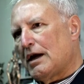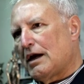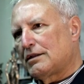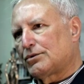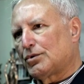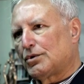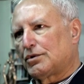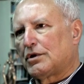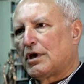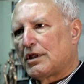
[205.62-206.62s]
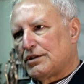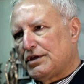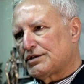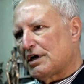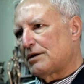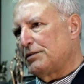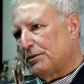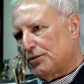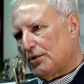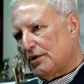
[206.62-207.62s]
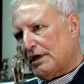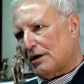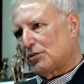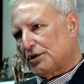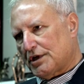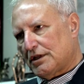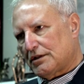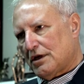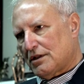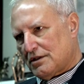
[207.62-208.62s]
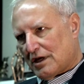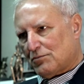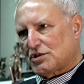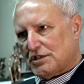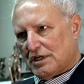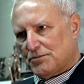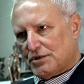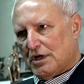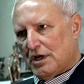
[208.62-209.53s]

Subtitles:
I thought these are people, they are moderate, they are Muslims,